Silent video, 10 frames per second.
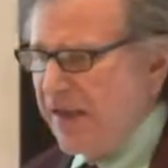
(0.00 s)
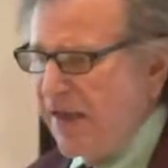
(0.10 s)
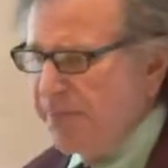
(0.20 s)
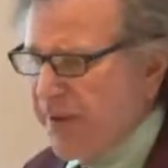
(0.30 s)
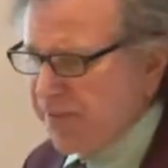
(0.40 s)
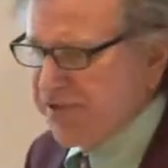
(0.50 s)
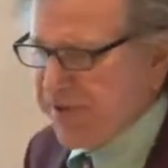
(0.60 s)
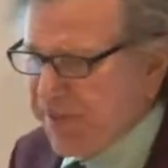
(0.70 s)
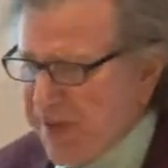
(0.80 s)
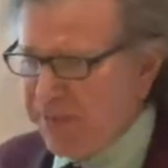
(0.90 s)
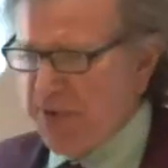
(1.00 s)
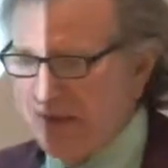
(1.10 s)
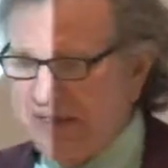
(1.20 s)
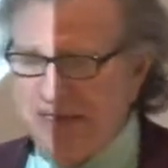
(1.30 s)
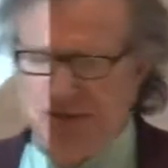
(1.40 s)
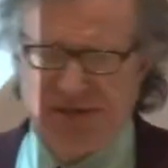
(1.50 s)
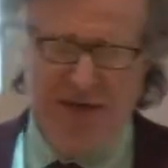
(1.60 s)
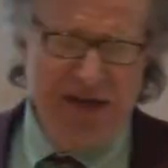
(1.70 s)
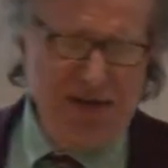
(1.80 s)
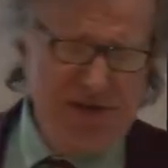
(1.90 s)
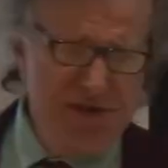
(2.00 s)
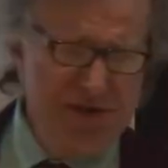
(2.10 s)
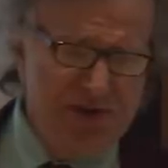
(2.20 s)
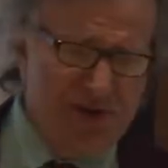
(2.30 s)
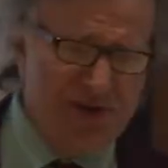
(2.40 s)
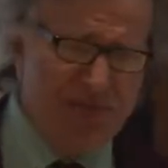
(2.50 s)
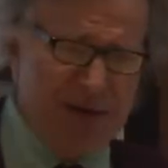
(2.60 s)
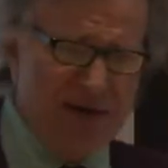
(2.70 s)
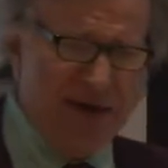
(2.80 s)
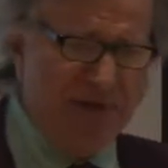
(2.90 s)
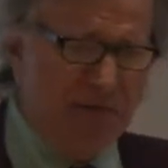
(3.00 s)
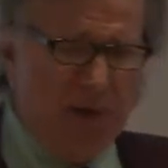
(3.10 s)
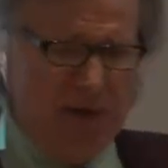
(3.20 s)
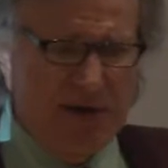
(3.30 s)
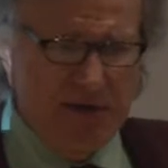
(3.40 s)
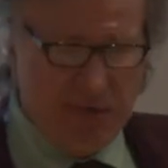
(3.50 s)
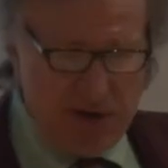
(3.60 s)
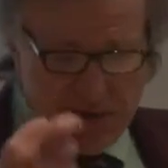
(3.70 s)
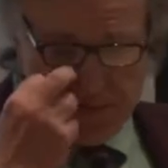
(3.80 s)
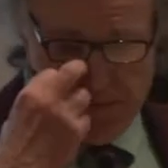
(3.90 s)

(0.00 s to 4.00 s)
he published a paper on this, and he actually talked about having a market in radio